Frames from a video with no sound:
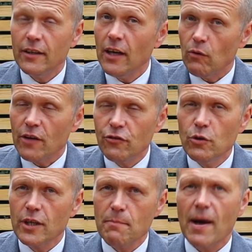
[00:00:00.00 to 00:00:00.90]
Now, as
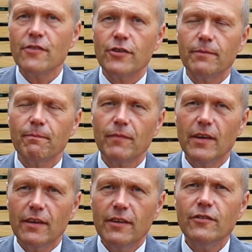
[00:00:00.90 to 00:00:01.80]
you can imagine,
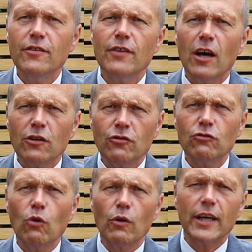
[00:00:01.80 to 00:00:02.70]
this is a
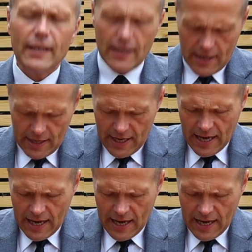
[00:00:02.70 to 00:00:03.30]
historic and